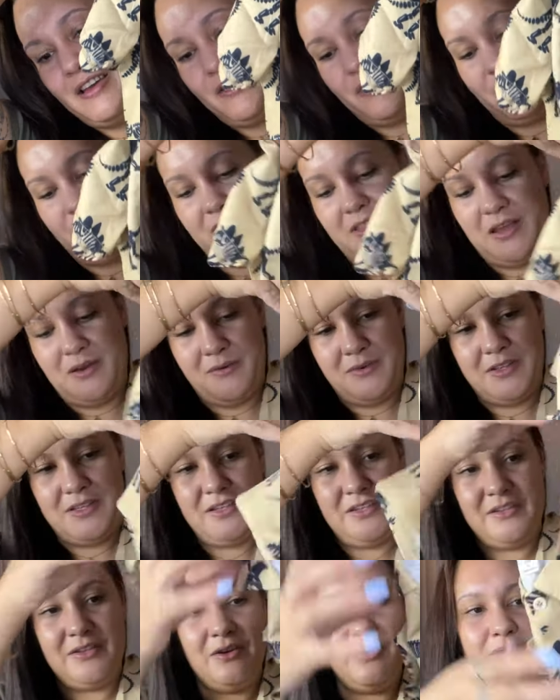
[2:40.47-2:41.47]
thought that was
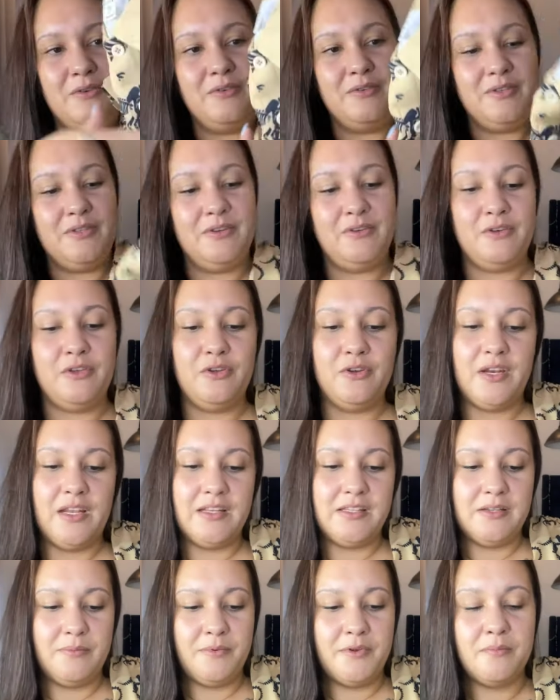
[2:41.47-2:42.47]
so so cute
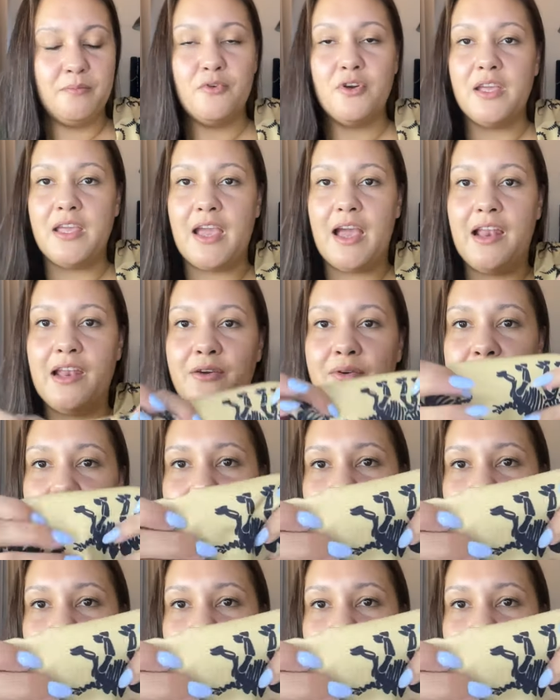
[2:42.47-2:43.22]
it's a bit more yellow in